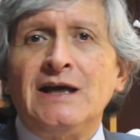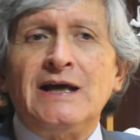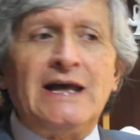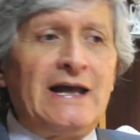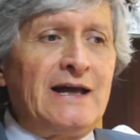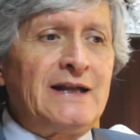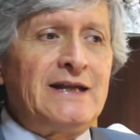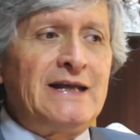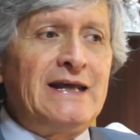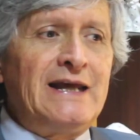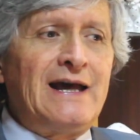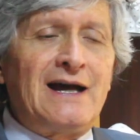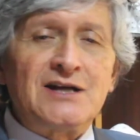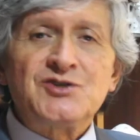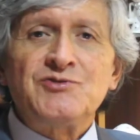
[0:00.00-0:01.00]
and he
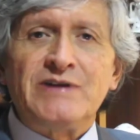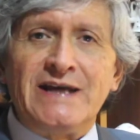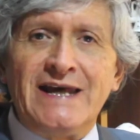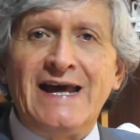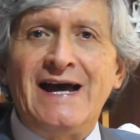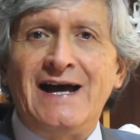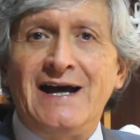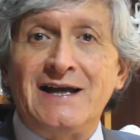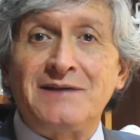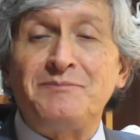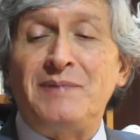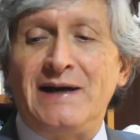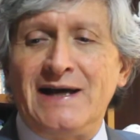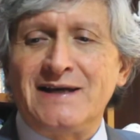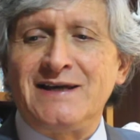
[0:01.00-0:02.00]
actually had,
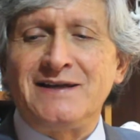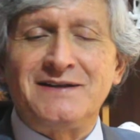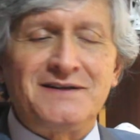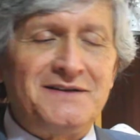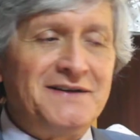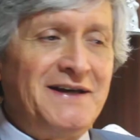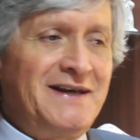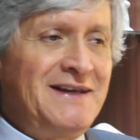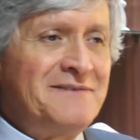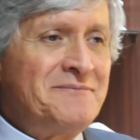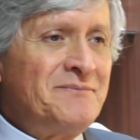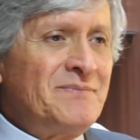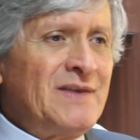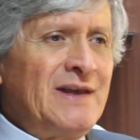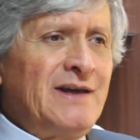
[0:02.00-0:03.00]
back in the day,
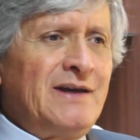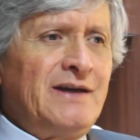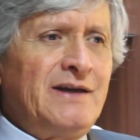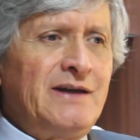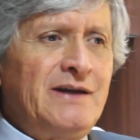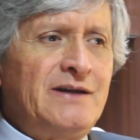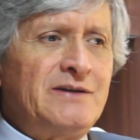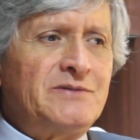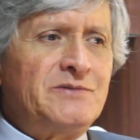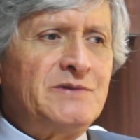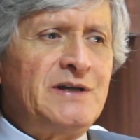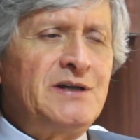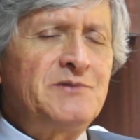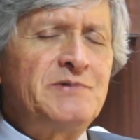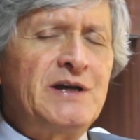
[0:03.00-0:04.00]

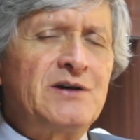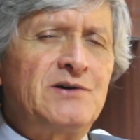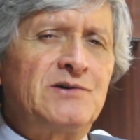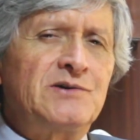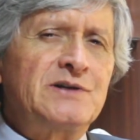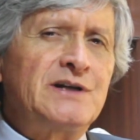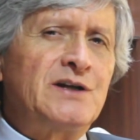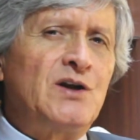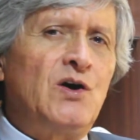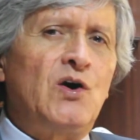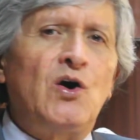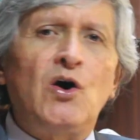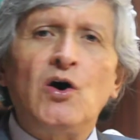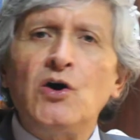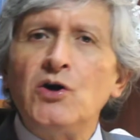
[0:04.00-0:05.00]
he recorded
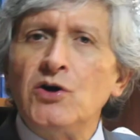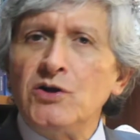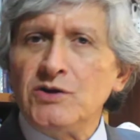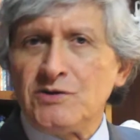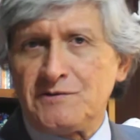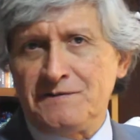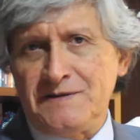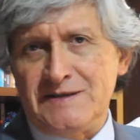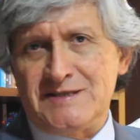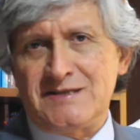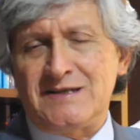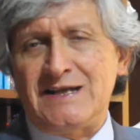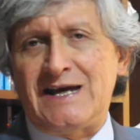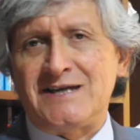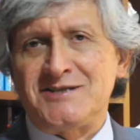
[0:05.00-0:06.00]
all of his
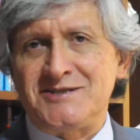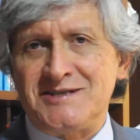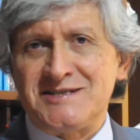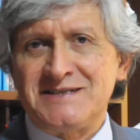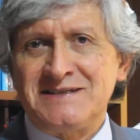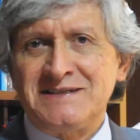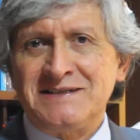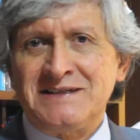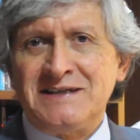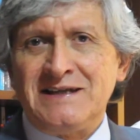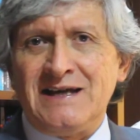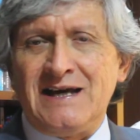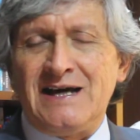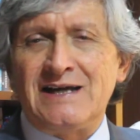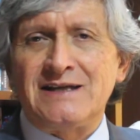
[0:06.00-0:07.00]
classes,
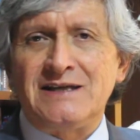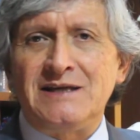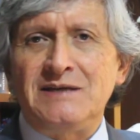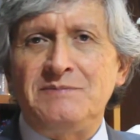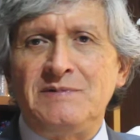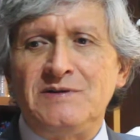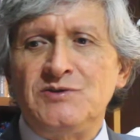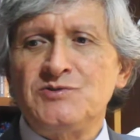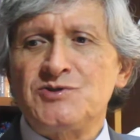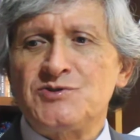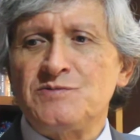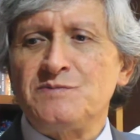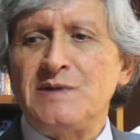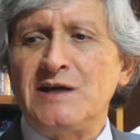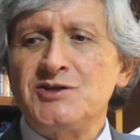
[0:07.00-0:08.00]
and he used
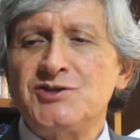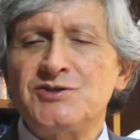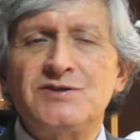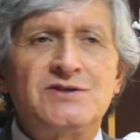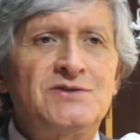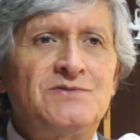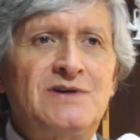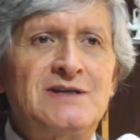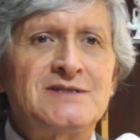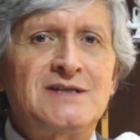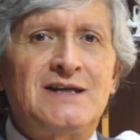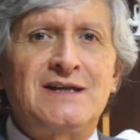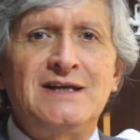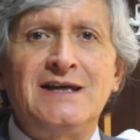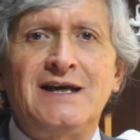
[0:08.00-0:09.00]
to mention to us
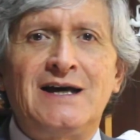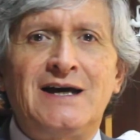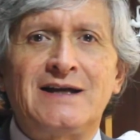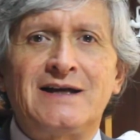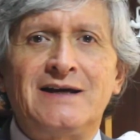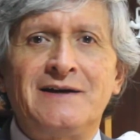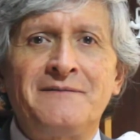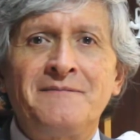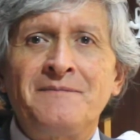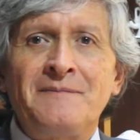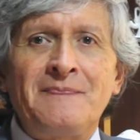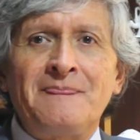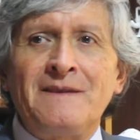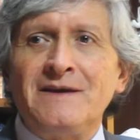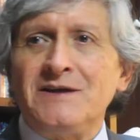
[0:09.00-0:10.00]
that he had
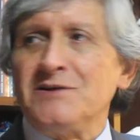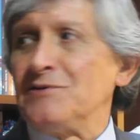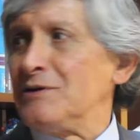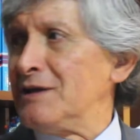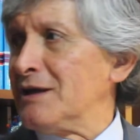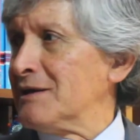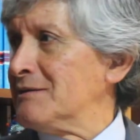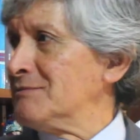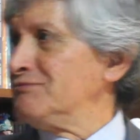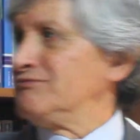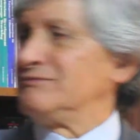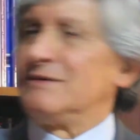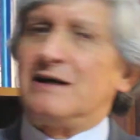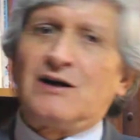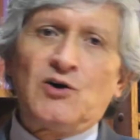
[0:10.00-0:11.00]
like
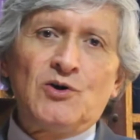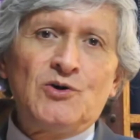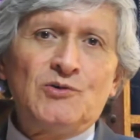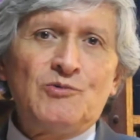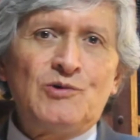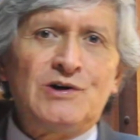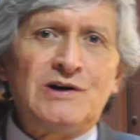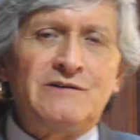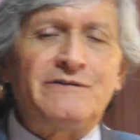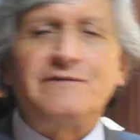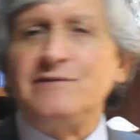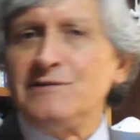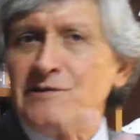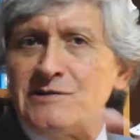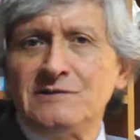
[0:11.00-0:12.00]
a whole wall
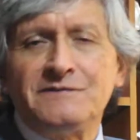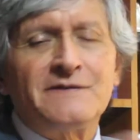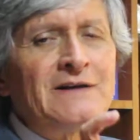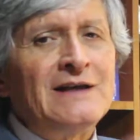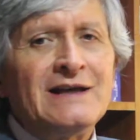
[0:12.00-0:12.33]
full of